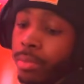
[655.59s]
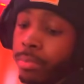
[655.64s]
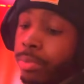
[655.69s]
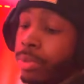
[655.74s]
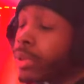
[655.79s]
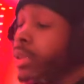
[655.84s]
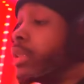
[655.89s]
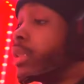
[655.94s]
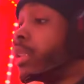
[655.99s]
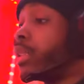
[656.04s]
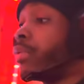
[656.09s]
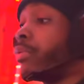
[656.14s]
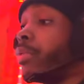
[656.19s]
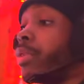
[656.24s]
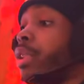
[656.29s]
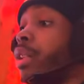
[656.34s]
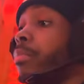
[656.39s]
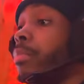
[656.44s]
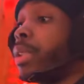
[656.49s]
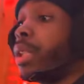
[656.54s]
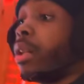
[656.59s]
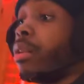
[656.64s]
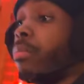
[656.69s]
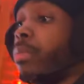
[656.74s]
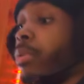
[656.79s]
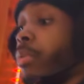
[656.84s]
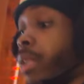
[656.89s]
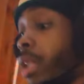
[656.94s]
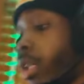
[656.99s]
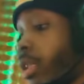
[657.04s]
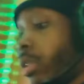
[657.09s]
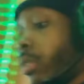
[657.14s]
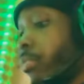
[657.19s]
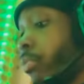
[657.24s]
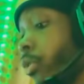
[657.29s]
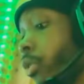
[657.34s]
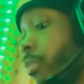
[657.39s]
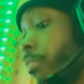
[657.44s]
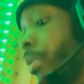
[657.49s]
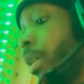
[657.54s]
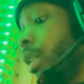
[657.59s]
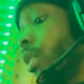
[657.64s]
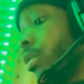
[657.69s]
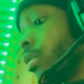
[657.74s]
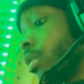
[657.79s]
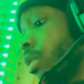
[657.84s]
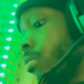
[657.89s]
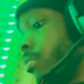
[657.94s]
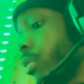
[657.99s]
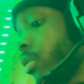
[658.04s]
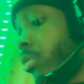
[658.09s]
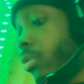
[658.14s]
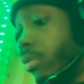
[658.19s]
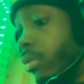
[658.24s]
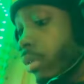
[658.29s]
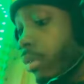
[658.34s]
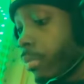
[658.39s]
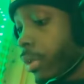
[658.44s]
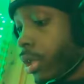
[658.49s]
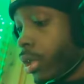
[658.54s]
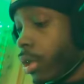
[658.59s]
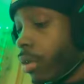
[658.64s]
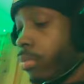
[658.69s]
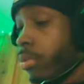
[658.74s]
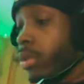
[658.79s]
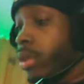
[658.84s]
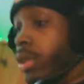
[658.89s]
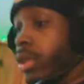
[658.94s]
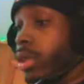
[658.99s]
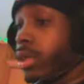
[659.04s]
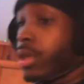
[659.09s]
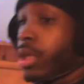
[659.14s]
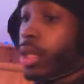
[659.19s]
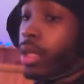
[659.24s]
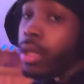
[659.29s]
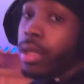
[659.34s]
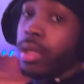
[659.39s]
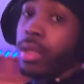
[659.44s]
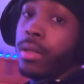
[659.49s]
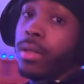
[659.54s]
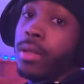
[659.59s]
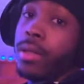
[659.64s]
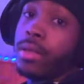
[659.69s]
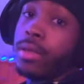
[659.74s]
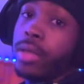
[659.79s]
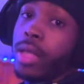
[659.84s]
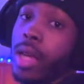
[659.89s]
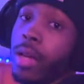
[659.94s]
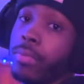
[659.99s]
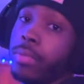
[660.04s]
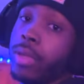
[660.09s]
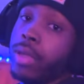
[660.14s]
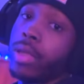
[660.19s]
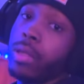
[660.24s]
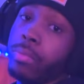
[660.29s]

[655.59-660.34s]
Appreciate you for coming out, man. We got some more bangers coming soon, so make y'all boys stay tapped in.